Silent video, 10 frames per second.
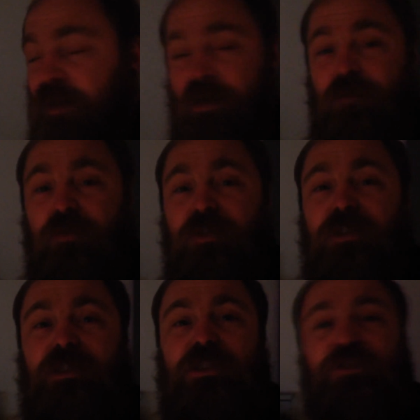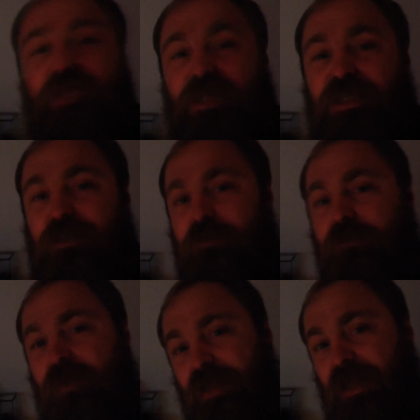I will try and step up
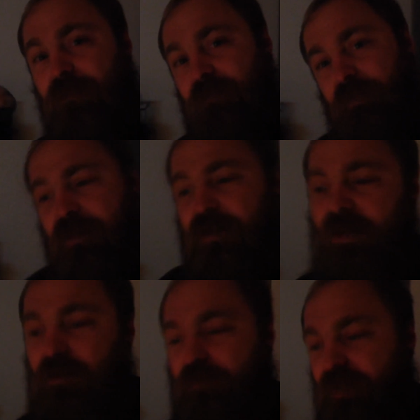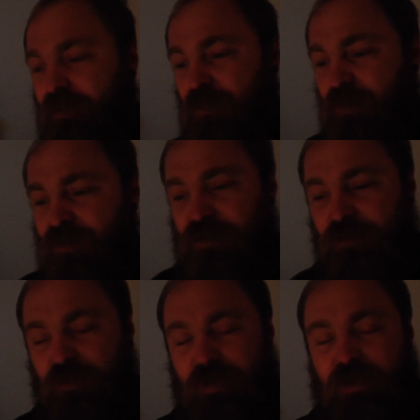my game and make them more
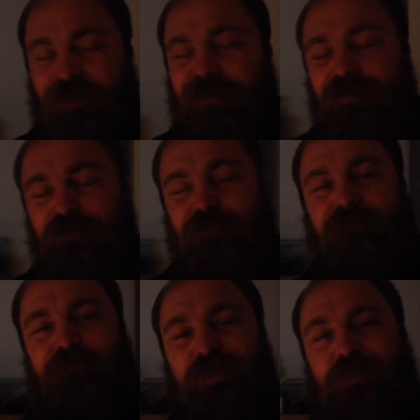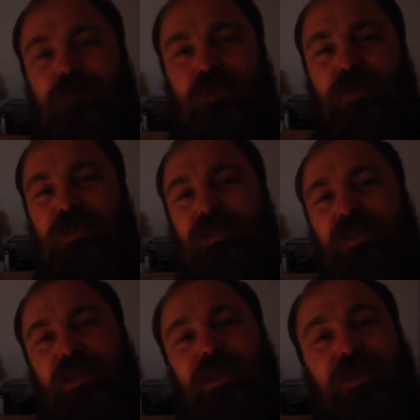interesting for you guys. So yeah, until
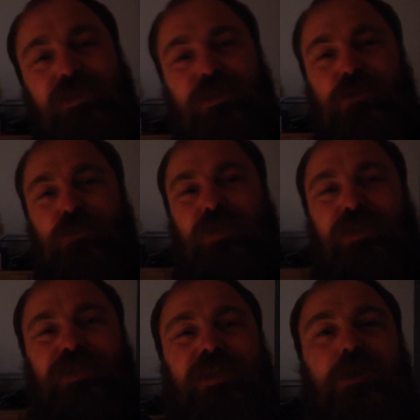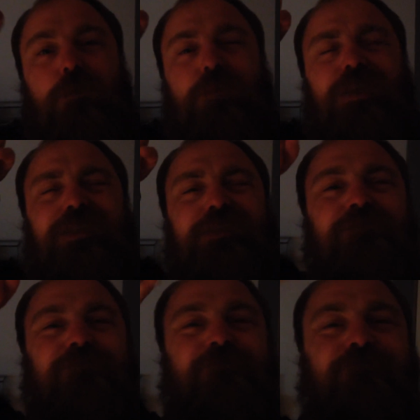then, I'll see you tomorrow, guys. Peace.